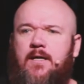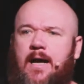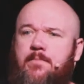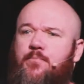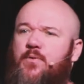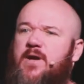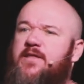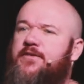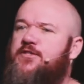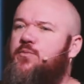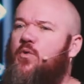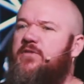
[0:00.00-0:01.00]
I'm praying
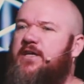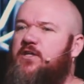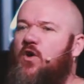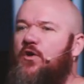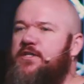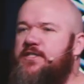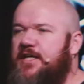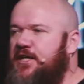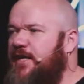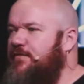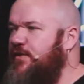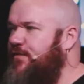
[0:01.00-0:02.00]
this morning that God is going to
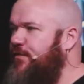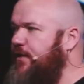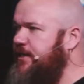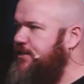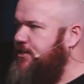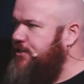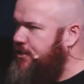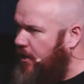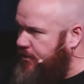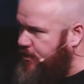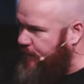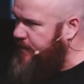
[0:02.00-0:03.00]
give you a fresh dose